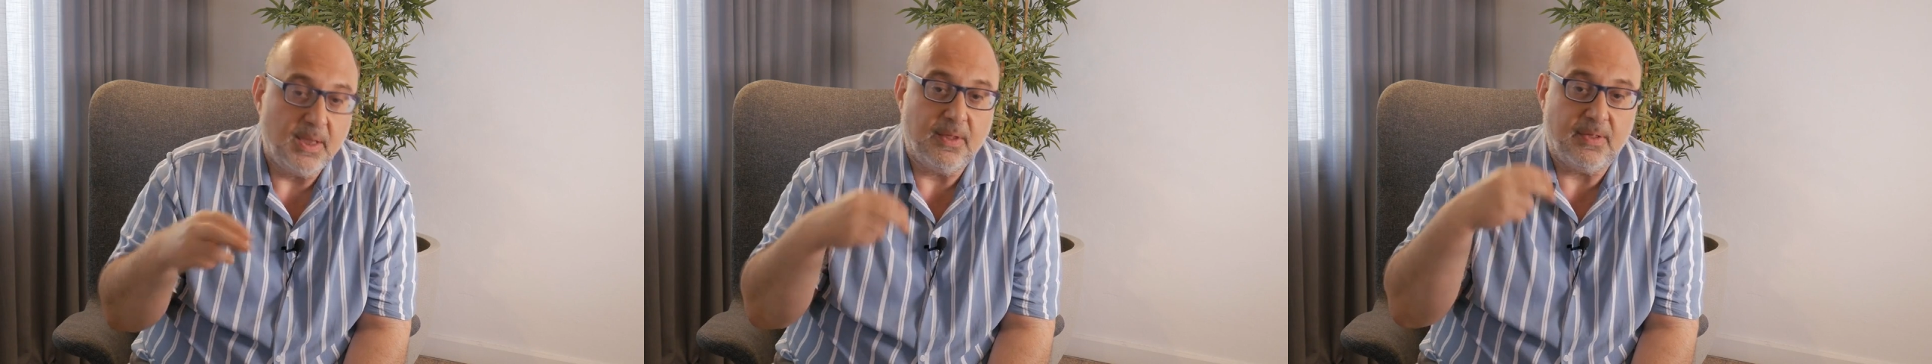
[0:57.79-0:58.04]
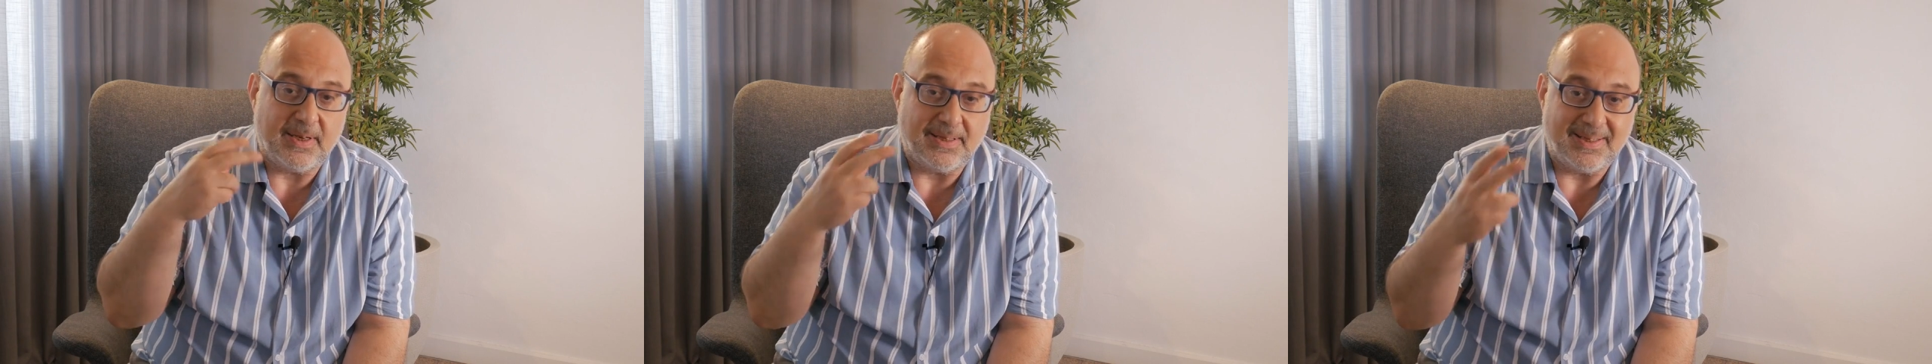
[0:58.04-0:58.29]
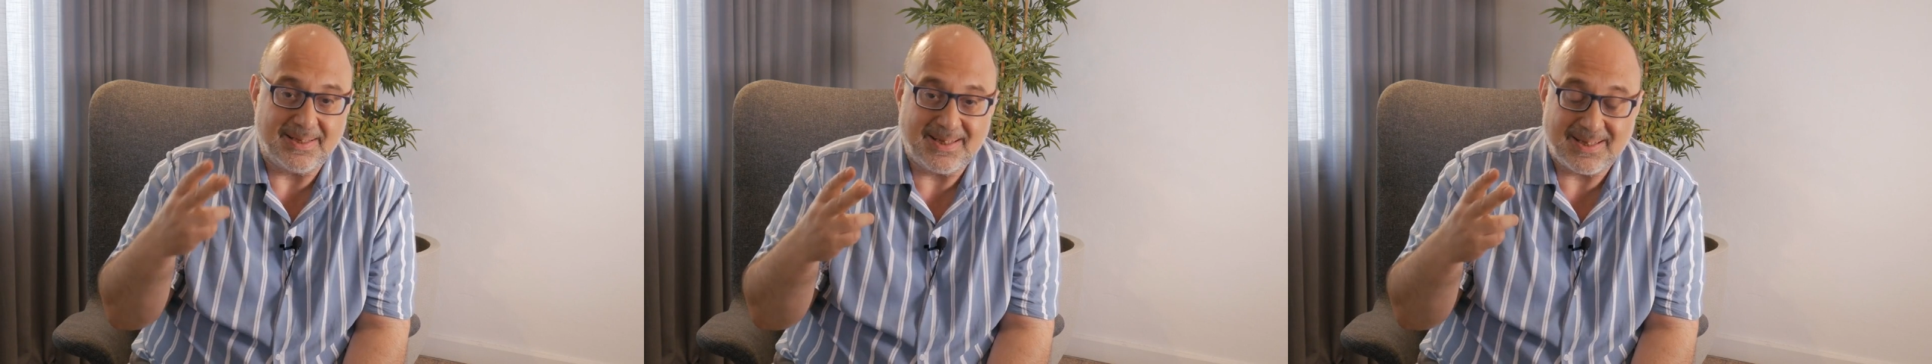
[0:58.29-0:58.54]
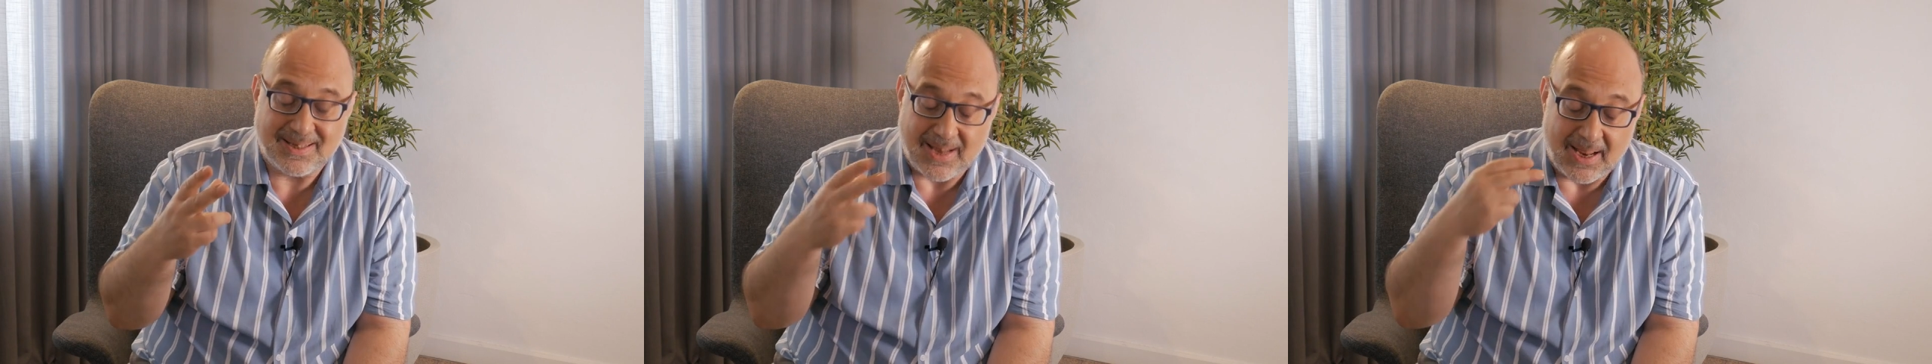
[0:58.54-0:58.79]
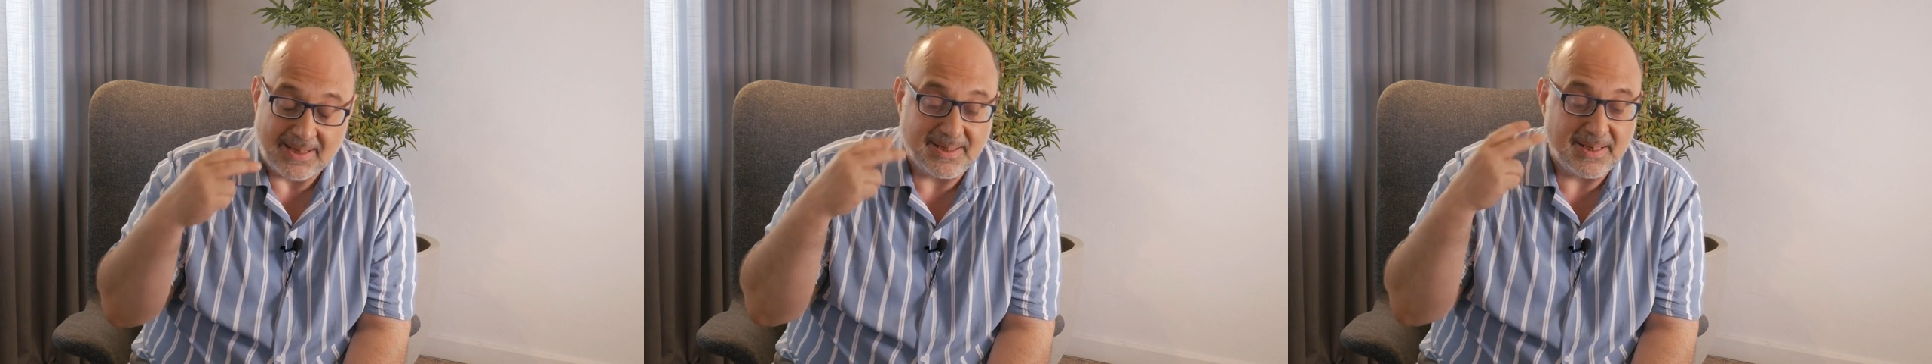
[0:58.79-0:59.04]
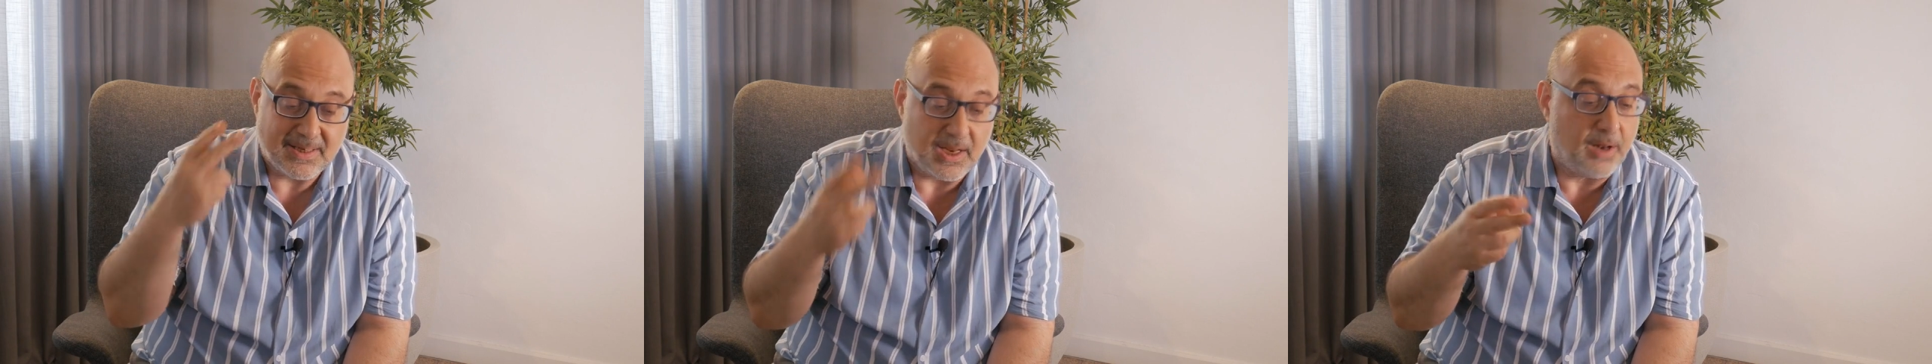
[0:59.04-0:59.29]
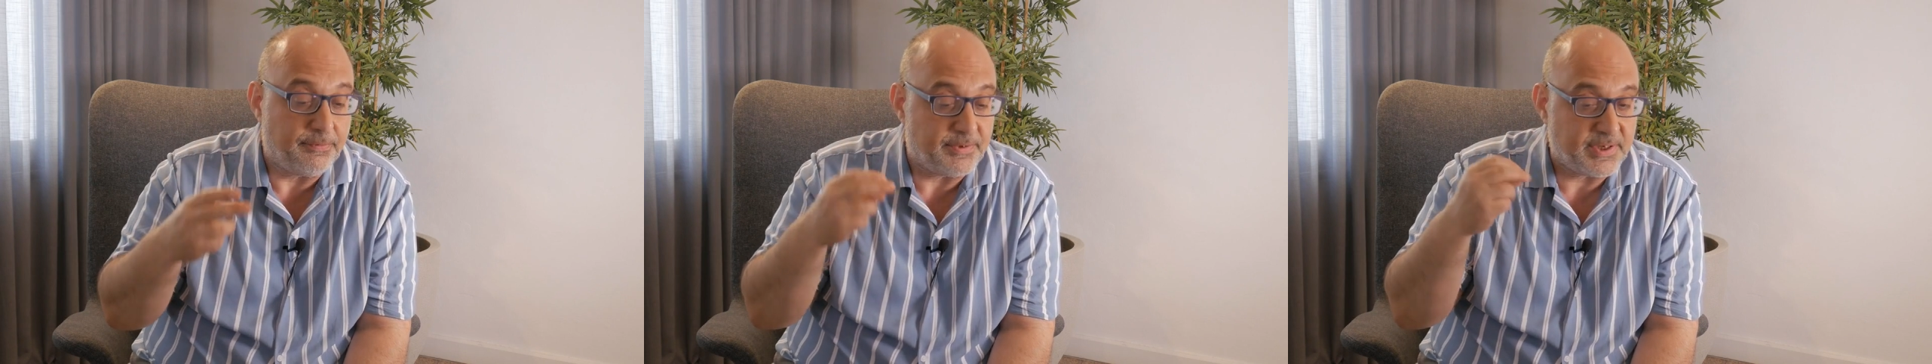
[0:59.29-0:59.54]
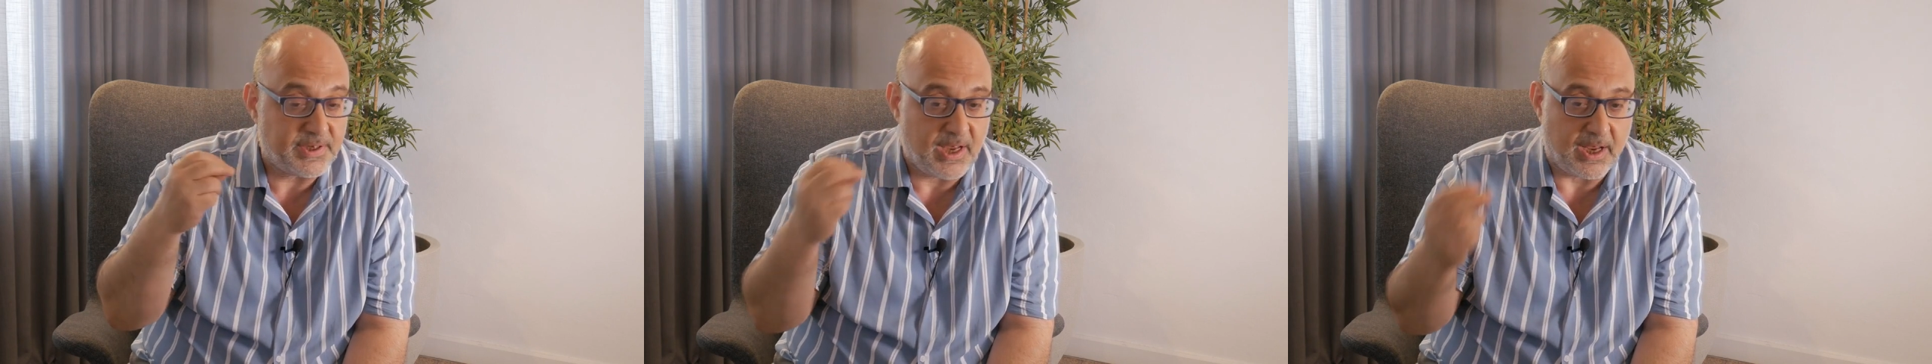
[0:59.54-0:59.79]
that understands itself as
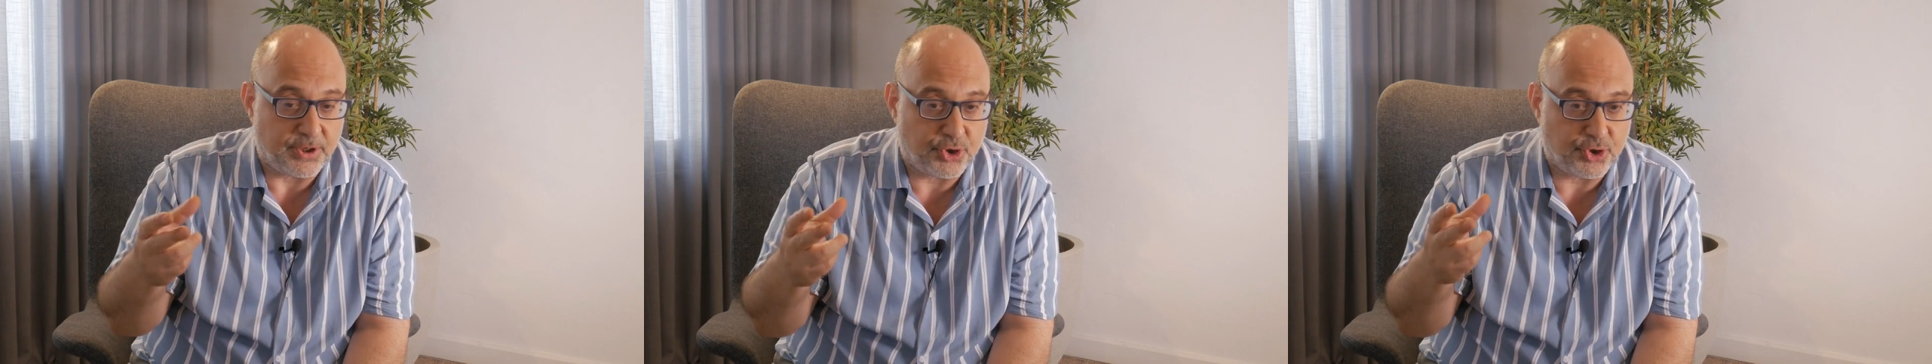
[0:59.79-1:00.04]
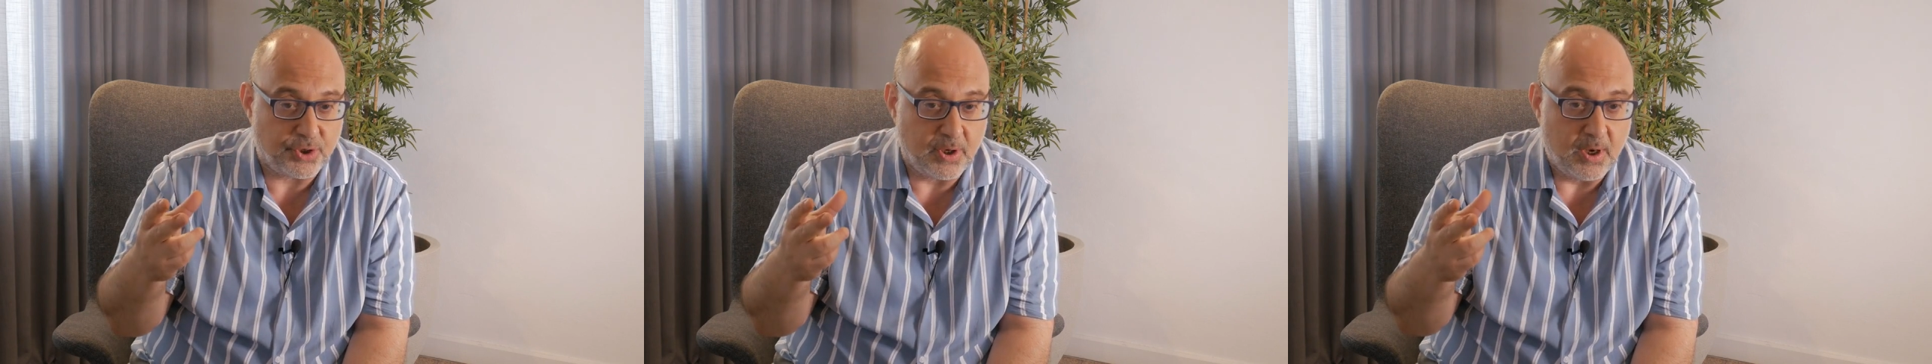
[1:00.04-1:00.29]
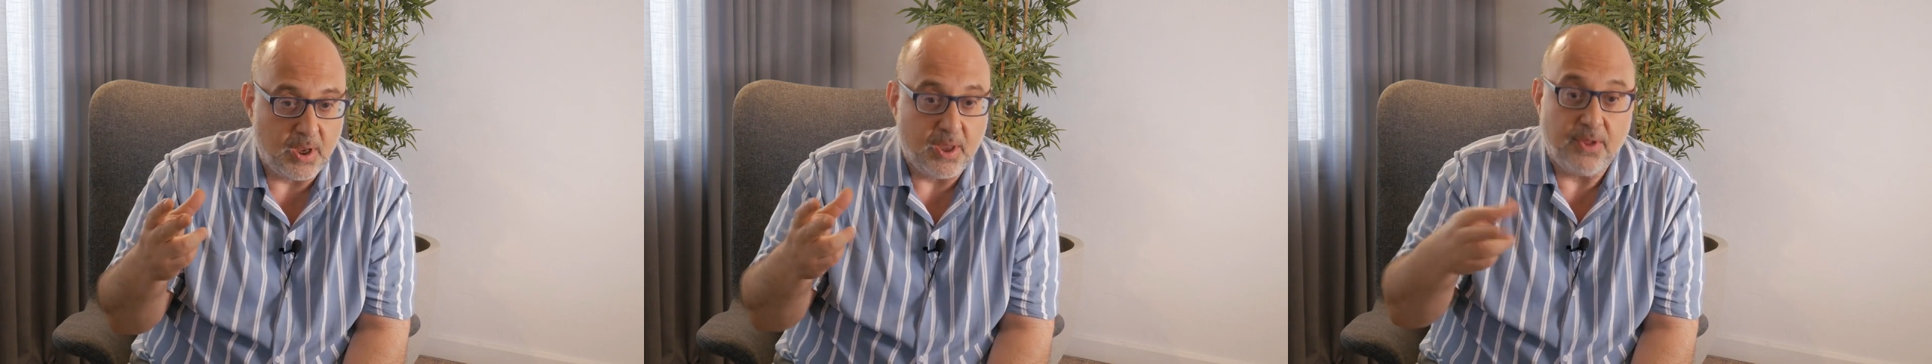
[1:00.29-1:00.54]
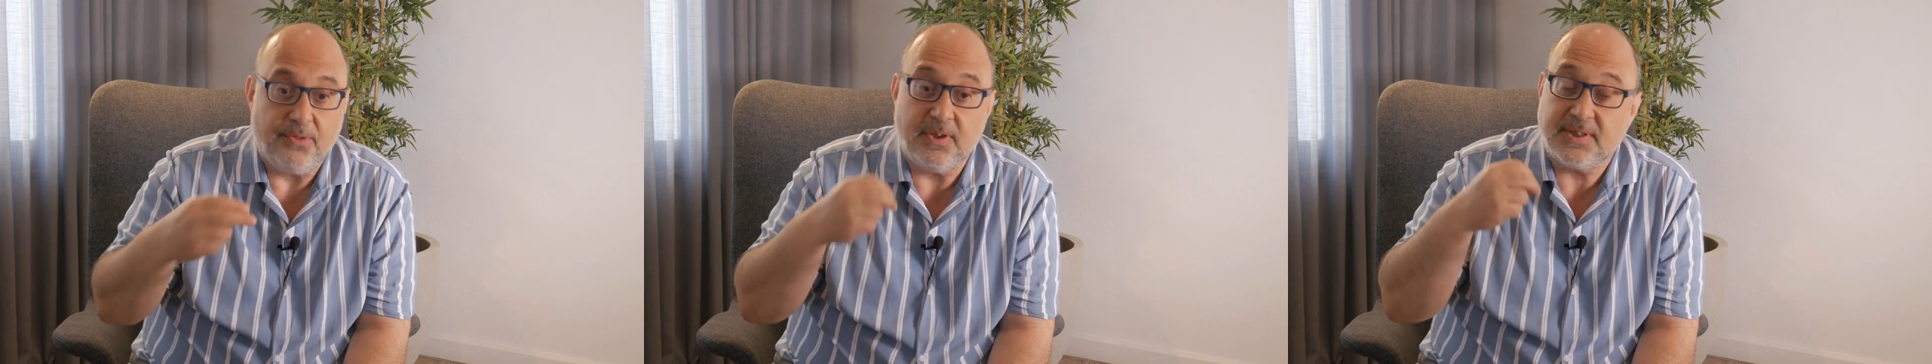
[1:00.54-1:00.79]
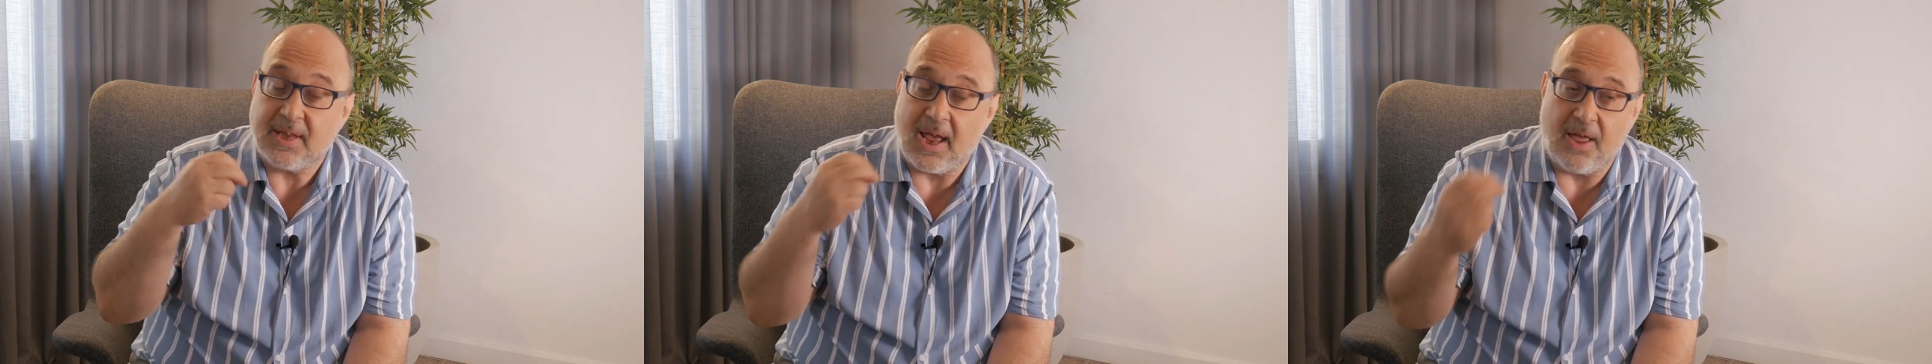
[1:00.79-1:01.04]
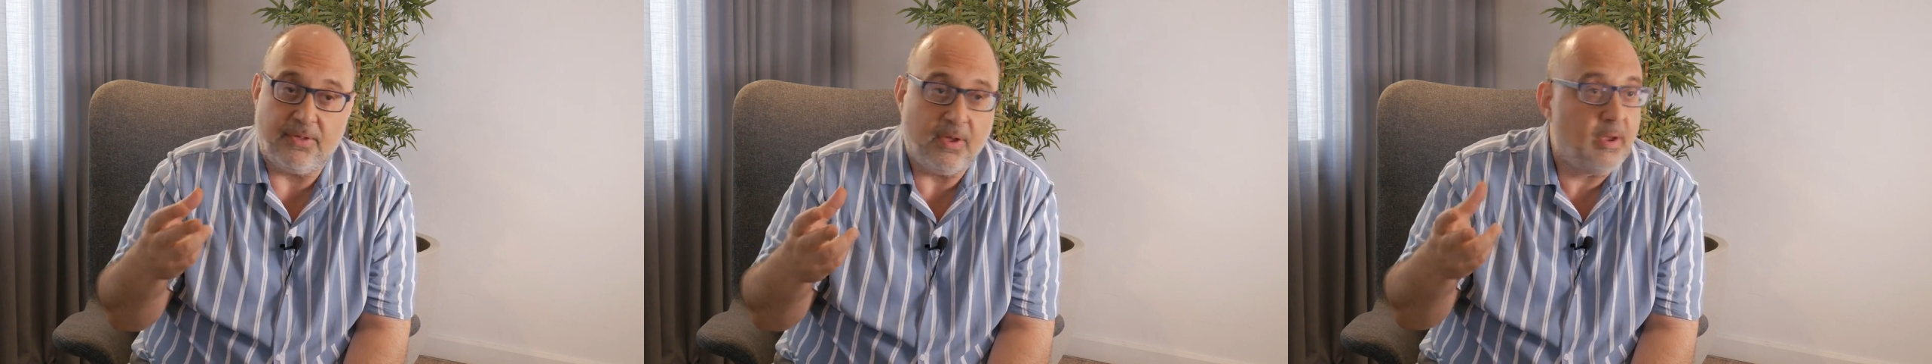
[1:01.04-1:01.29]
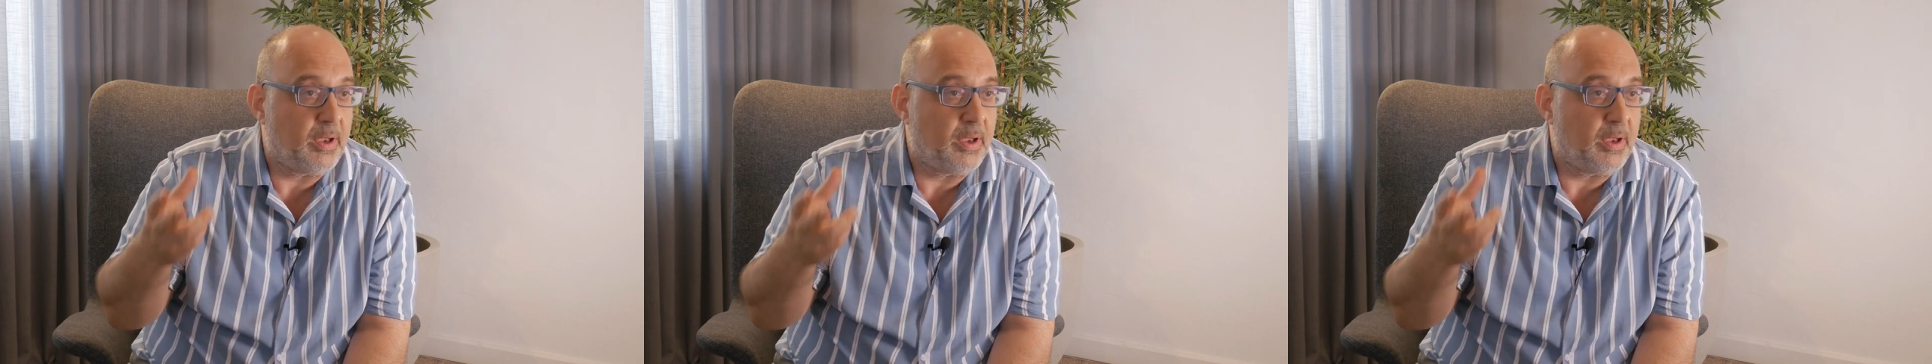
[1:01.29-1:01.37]
such. This other